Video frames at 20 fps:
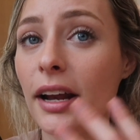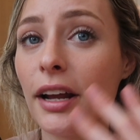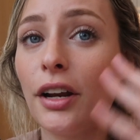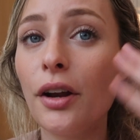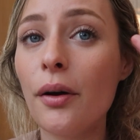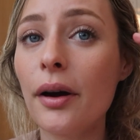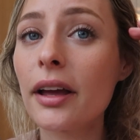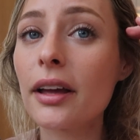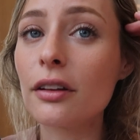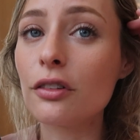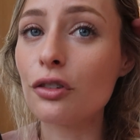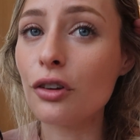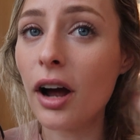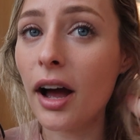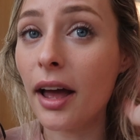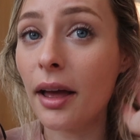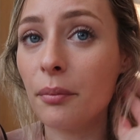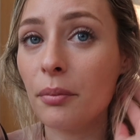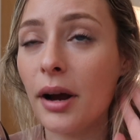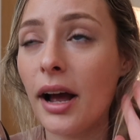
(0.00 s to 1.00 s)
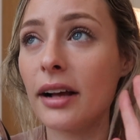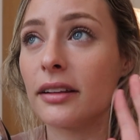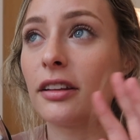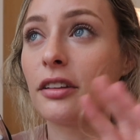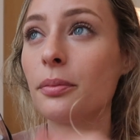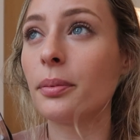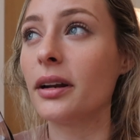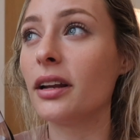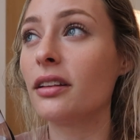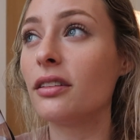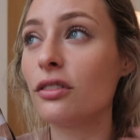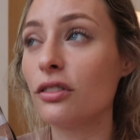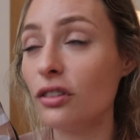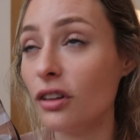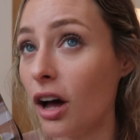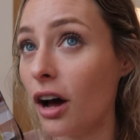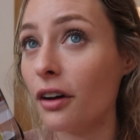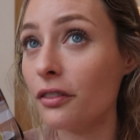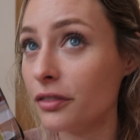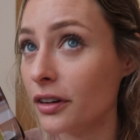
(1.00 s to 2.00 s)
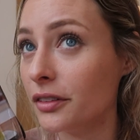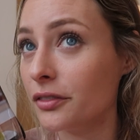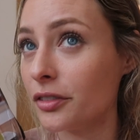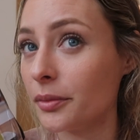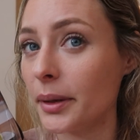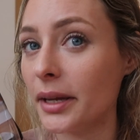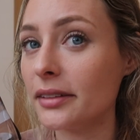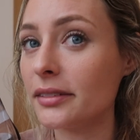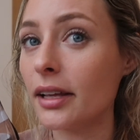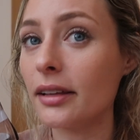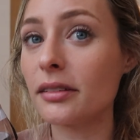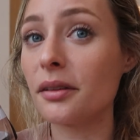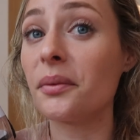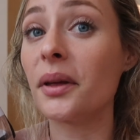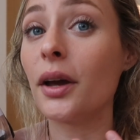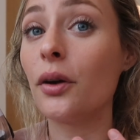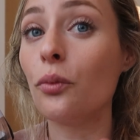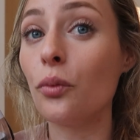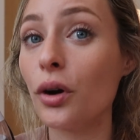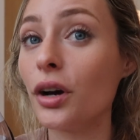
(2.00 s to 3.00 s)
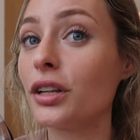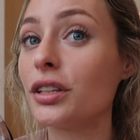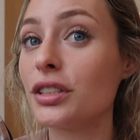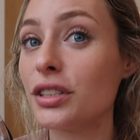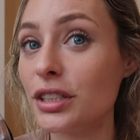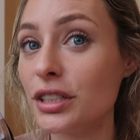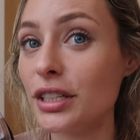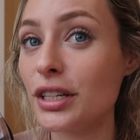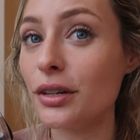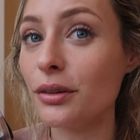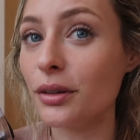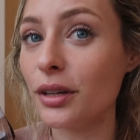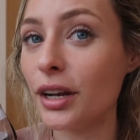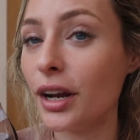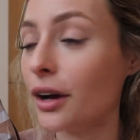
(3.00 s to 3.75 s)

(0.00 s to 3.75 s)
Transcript: I know I can try and practice, but it's not fun for me. It's not something I want to do, you